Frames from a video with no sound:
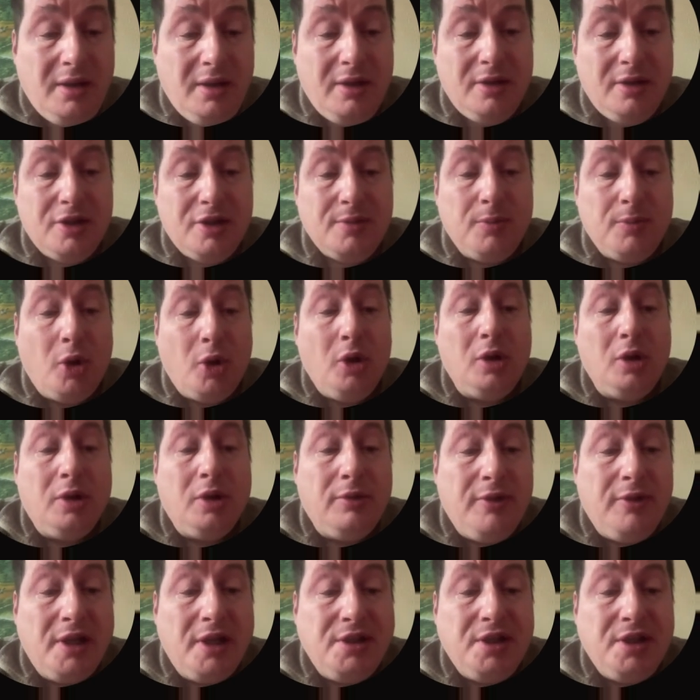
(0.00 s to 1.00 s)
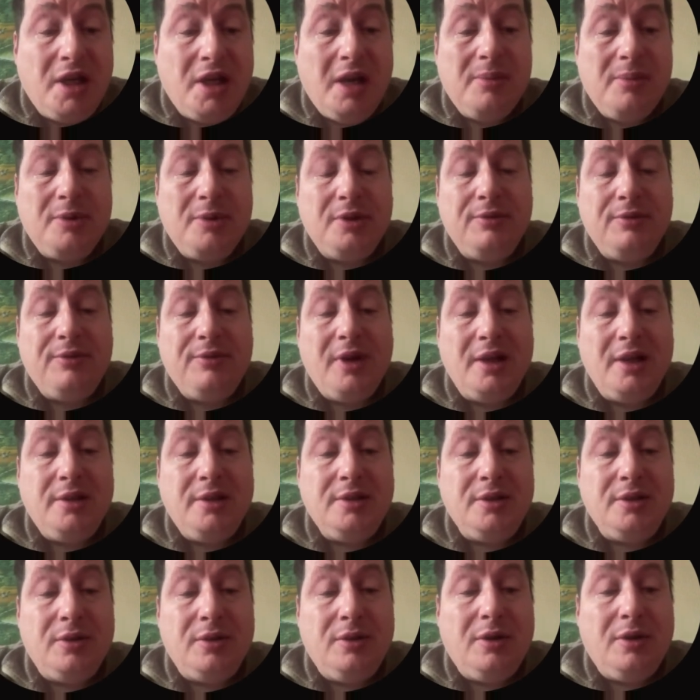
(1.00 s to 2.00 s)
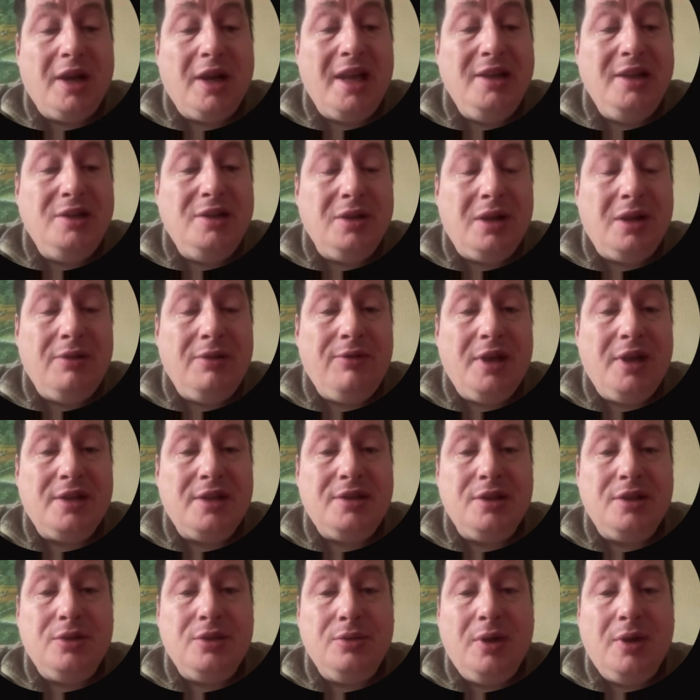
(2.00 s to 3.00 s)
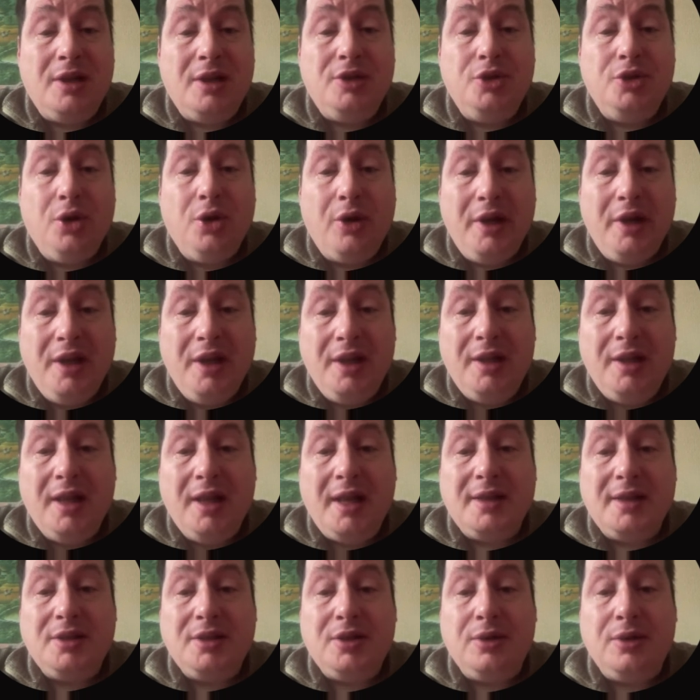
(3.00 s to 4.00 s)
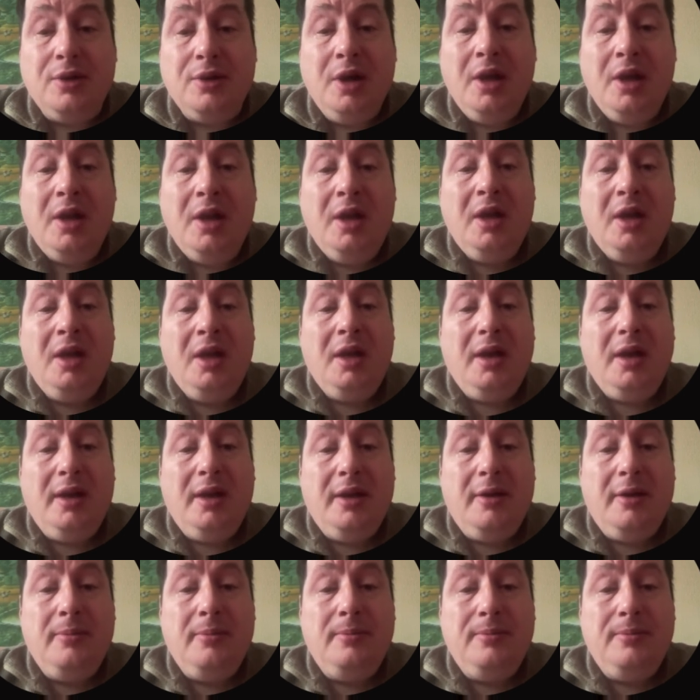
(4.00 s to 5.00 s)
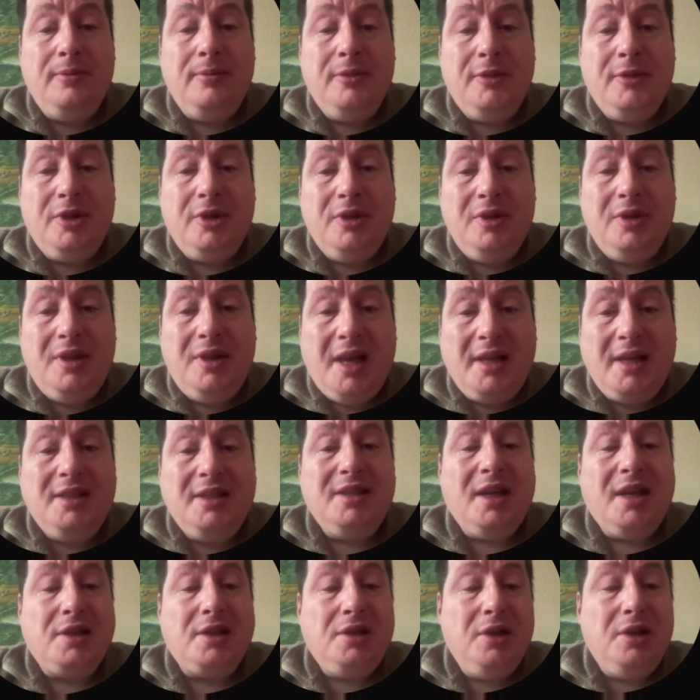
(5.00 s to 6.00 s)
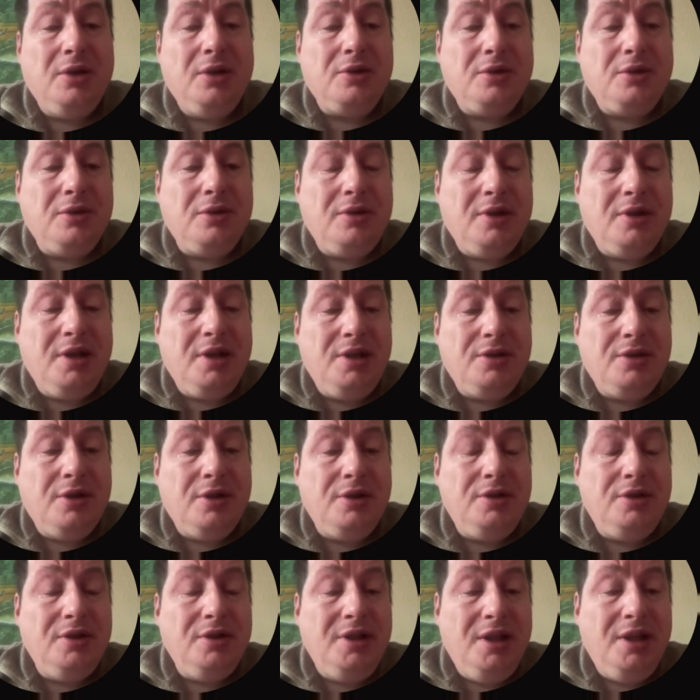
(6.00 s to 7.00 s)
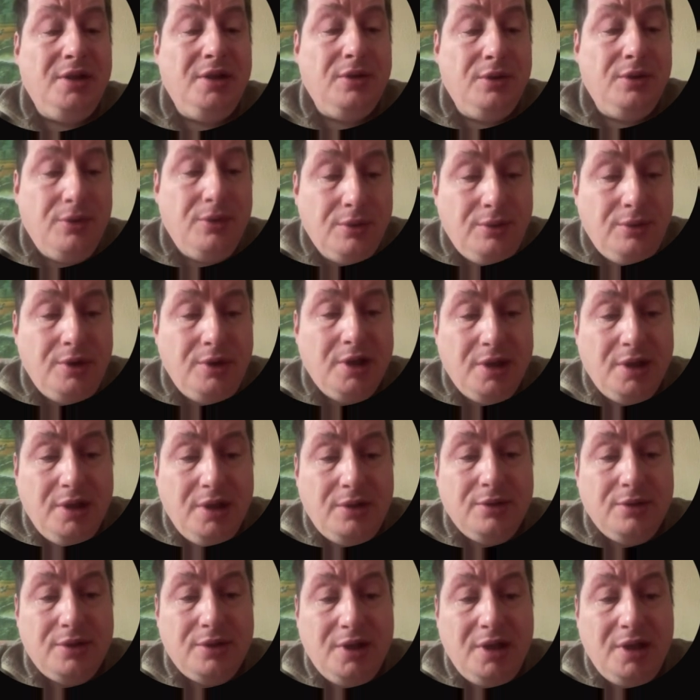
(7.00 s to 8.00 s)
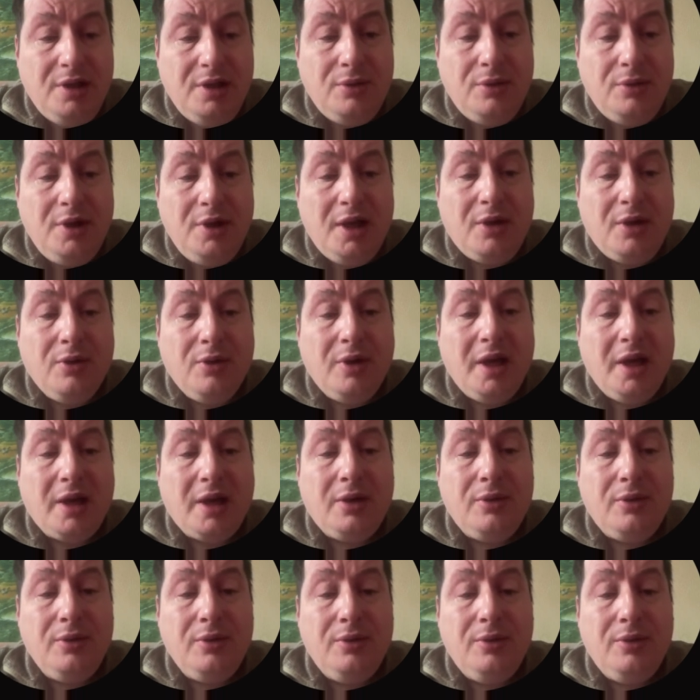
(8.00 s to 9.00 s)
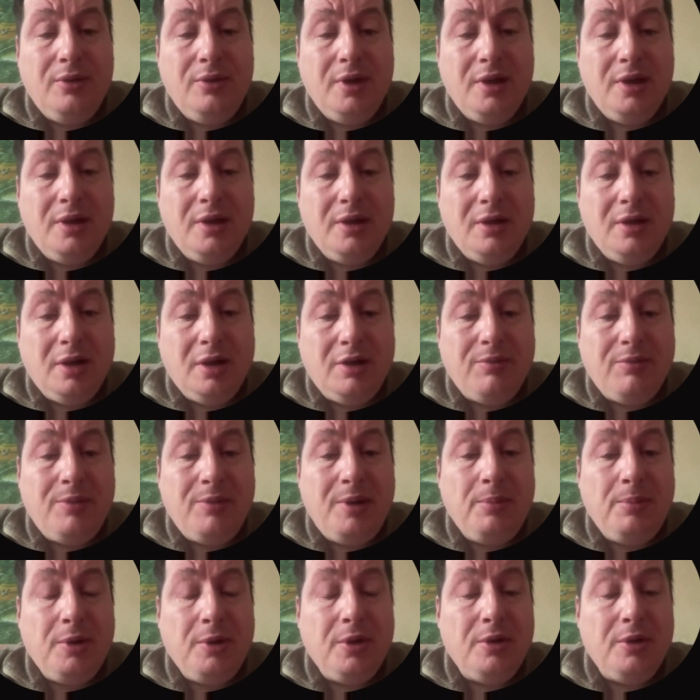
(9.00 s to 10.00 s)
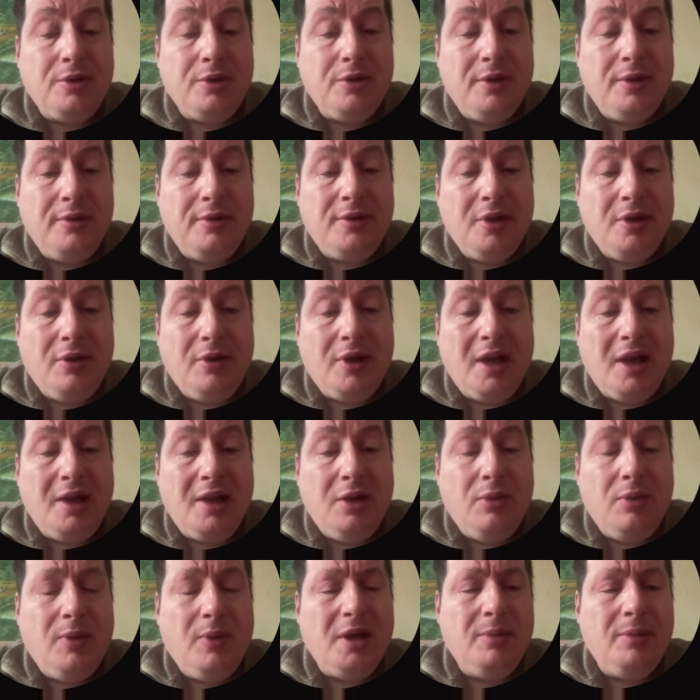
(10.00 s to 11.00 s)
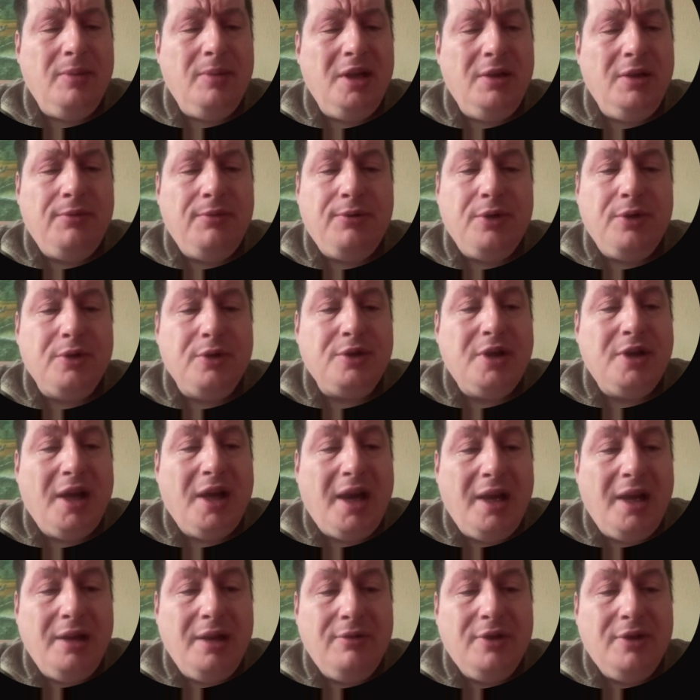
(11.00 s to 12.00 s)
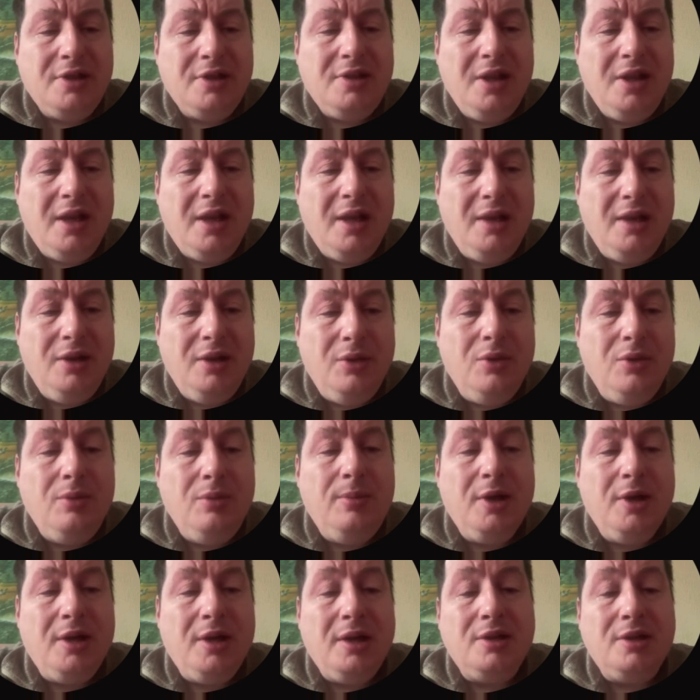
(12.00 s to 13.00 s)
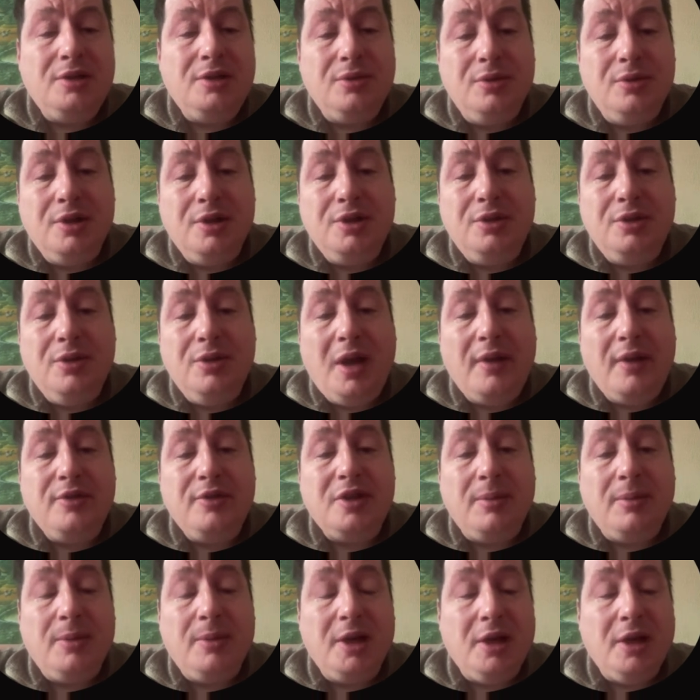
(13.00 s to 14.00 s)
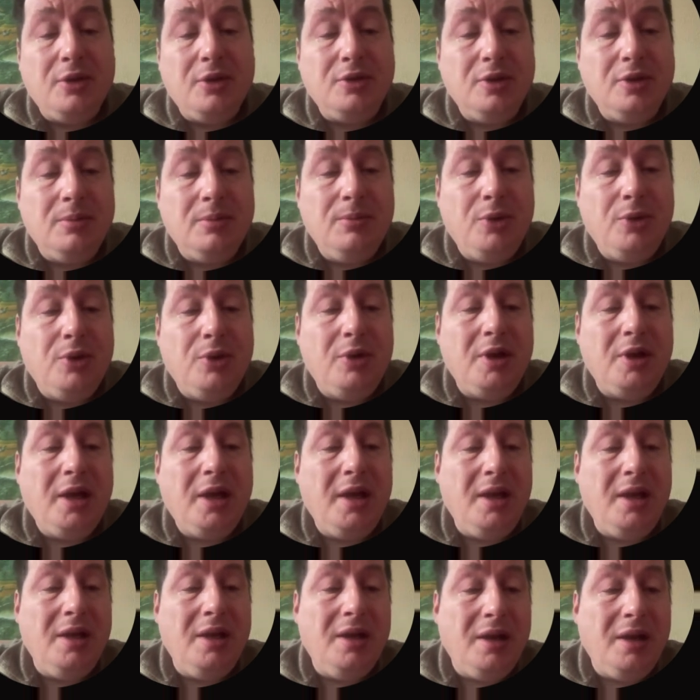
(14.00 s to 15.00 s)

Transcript: smaller venture capital funds or angel investors who are joining that. So that is actually also the research you need to do. You need to see who they connect to. A lot of people also say, okay, I don't want to be the first guy investing in you, but as soon as you have someone else on board, hey,